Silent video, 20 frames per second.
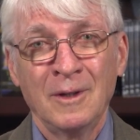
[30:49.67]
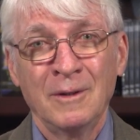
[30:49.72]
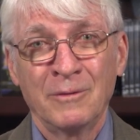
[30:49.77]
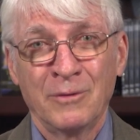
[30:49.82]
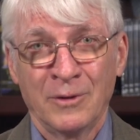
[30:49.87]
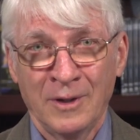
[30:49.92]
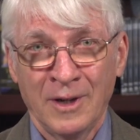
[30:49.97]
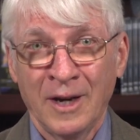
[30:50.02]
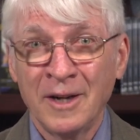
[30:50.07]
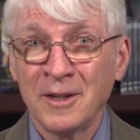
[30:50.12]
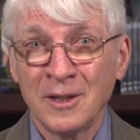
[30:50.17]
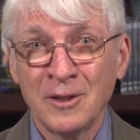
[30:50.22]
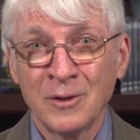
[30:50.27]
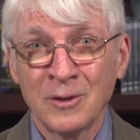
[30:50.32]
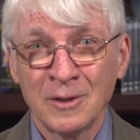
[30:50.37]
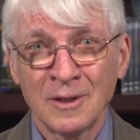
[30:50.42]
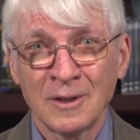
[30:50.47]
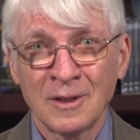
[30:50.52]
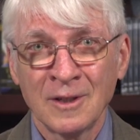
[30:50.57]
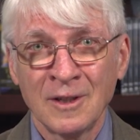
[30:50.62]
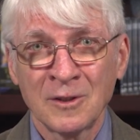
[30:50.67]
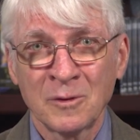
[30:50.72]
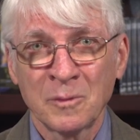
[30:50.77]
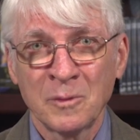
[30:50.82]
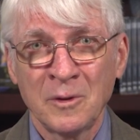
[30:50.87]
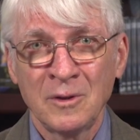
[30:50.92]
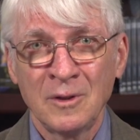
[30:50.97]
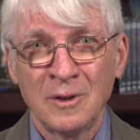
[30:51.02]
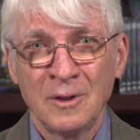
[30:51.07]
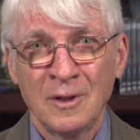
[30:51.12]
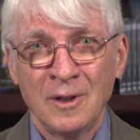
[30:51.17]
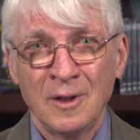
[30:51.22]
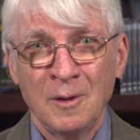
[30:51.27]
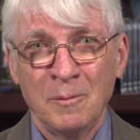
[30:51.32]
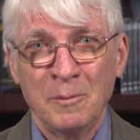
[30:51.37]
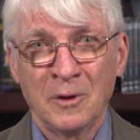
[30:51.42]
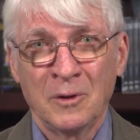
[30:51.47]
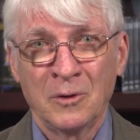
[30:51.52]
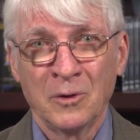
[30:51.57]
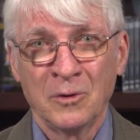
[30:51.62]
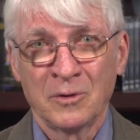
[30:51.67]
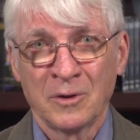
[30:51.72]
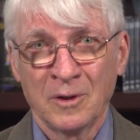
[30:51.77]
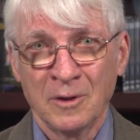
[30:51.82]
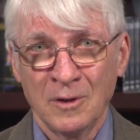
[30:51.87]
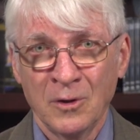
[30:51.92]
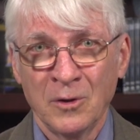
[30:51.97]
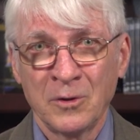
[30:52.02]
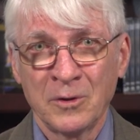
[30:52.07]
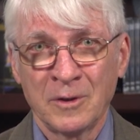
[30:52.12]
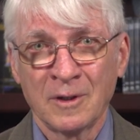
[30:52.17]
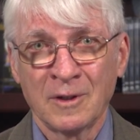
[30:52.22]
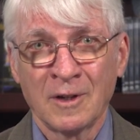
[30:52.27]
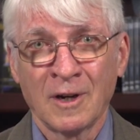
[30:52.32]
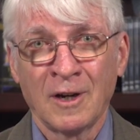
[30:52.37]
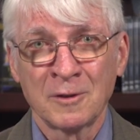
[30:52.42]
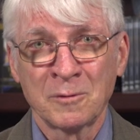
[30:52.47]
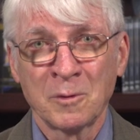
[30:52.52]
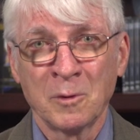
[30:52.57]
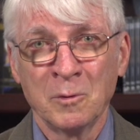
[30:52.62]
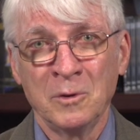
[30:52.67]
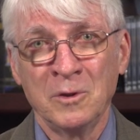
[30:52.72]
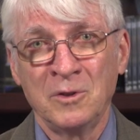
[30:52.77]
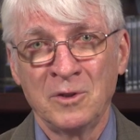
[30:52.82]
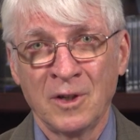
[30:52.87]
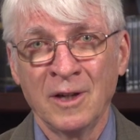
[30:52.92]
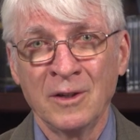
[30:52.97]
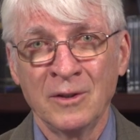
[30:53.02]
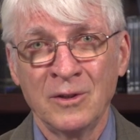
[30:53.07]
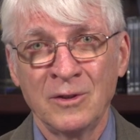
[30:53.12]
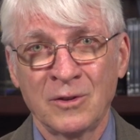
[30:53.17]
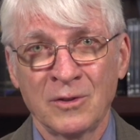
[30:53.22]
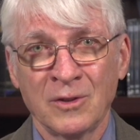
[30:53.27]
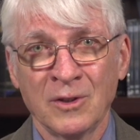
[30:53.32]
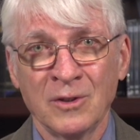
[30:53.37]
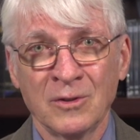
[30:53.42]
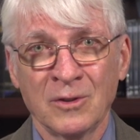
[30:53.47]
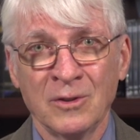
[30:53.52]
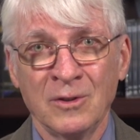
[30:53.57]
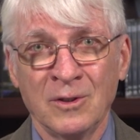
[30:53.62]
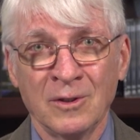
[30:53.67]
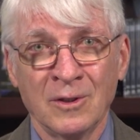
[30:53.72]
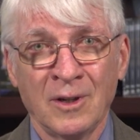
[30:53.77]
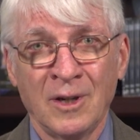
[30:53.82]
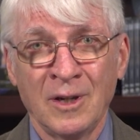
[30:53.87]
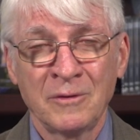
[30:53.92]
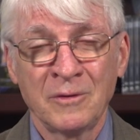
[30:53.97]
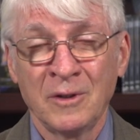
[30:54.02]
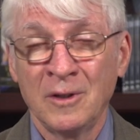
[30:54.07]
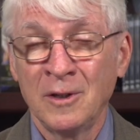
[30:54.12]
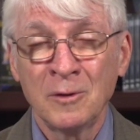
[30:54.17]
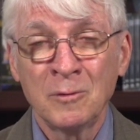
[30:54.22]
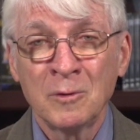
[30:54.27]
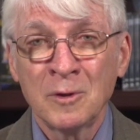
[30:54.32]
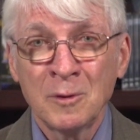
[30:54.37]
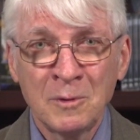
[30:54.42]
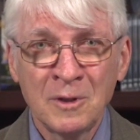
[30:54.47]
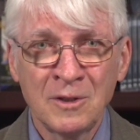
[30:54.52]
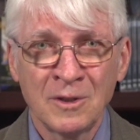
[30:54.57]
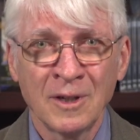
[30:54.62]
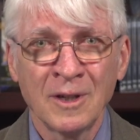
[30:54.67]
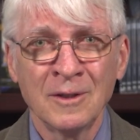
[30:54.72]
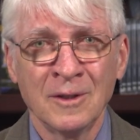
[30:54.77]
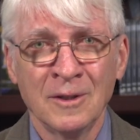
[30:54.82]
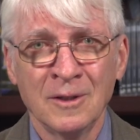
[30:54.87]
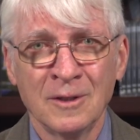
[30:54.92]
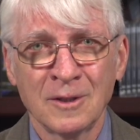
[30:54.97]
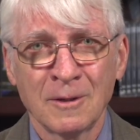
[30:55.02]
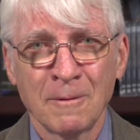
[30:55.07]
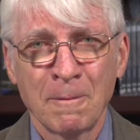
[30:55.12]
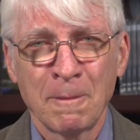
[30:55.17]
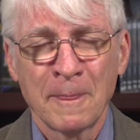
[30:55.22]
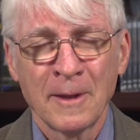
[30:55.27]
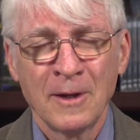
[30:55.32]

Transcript: for not hearing the gospel because they know that the gospel would challenge things in their life, and they don't want to be challenged.